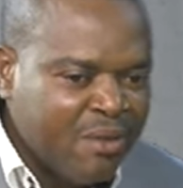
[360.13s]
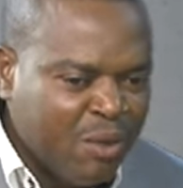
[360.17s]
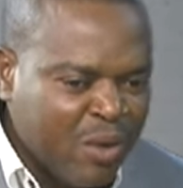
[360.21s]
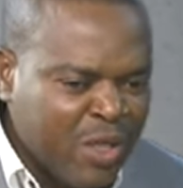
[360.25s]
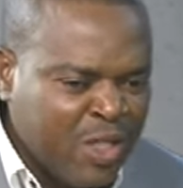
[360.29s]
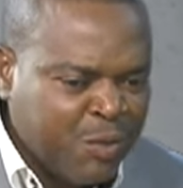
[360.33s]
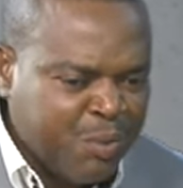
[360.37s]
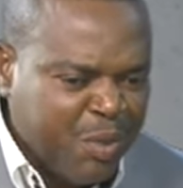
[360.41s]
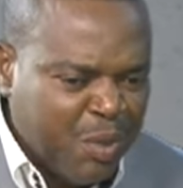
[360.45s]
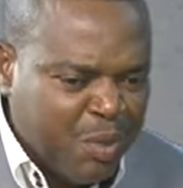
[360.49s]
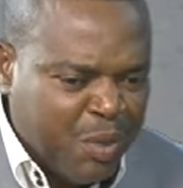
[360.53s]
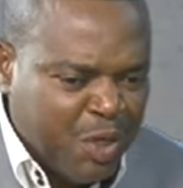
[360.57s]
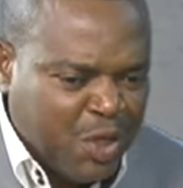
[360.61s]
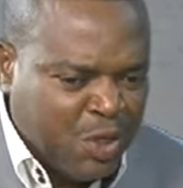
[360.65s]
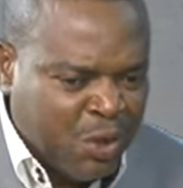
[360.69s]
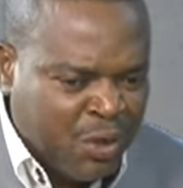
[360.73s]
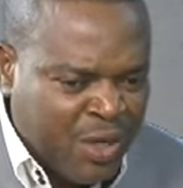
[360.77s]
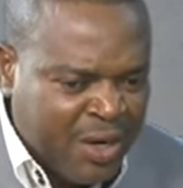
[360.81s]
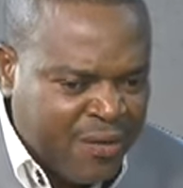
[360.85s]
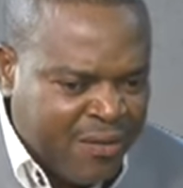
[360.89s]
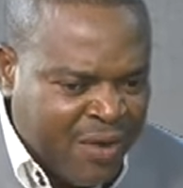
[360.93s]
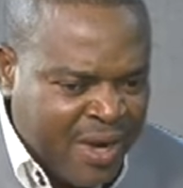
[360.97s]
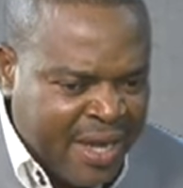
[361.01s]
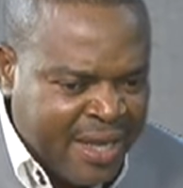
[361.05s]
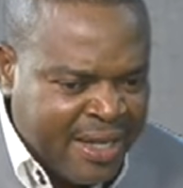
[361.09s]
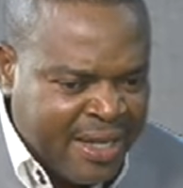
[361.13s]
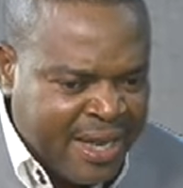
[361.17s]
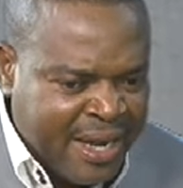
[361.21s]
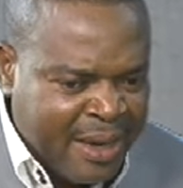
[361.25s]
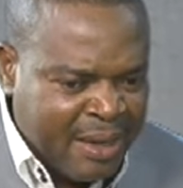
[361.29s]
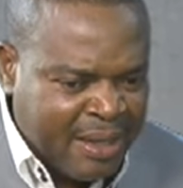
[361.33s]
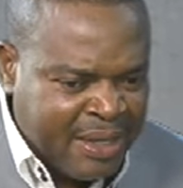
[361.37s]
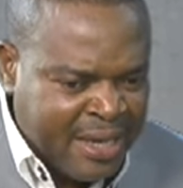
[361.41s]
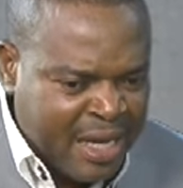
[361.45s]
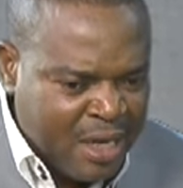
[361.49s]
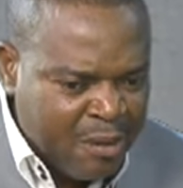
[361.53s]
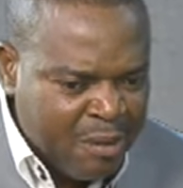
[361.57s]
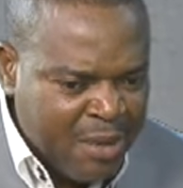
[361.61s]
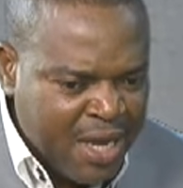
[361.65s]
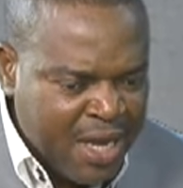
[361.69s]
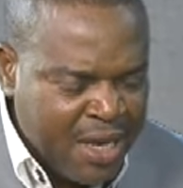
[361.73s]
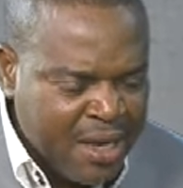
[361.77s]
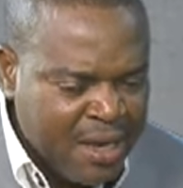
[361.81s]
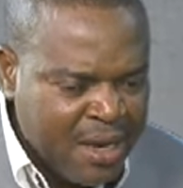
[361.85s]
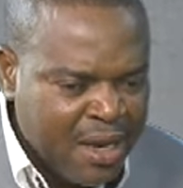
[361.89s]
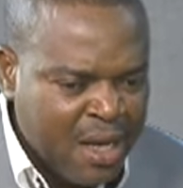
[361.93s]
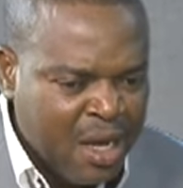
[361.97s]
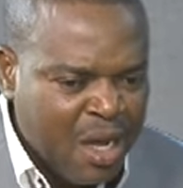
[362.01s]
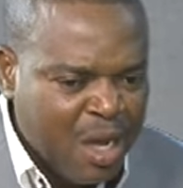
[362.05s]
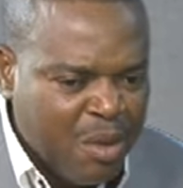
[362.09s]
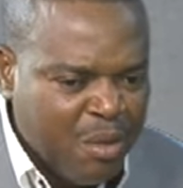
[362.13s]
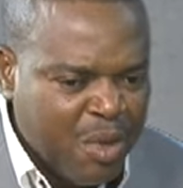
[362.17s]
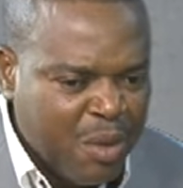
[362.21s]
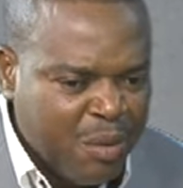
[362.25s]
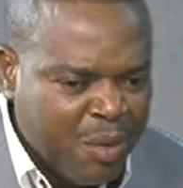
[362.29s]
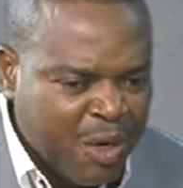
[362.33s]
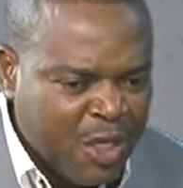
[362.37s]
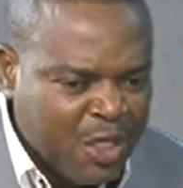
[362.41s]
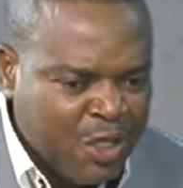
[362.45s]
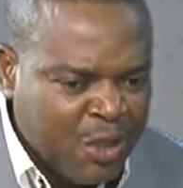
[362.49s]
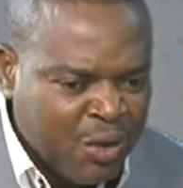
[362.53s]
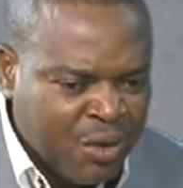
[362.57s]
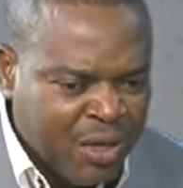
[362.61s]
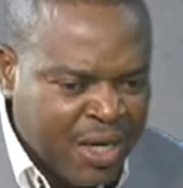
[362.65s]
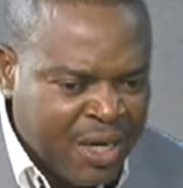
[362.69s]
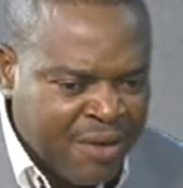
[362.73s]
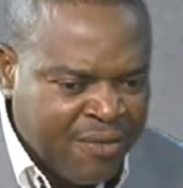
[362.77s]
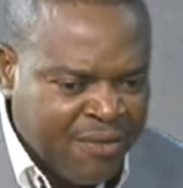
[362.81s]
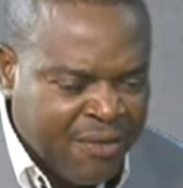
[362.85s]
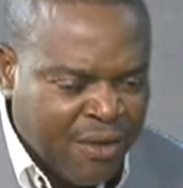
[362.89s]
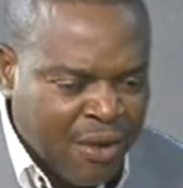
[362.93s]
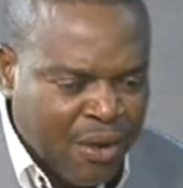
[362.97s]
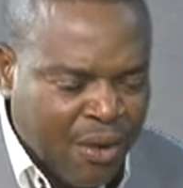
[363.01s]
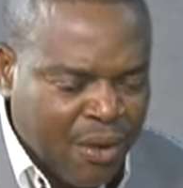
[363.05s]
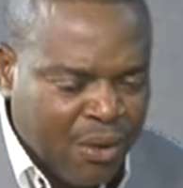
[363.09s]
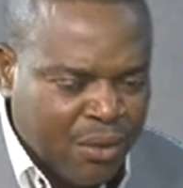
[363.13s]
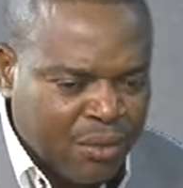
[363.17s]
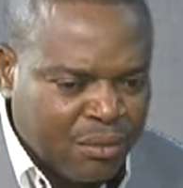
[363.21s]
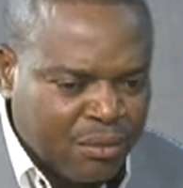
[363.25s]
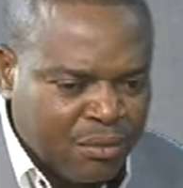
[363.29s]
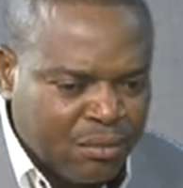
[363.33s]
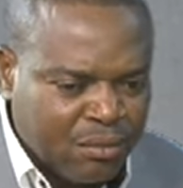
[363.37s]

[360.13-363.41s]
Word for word: which people should read for entertainment, people should read for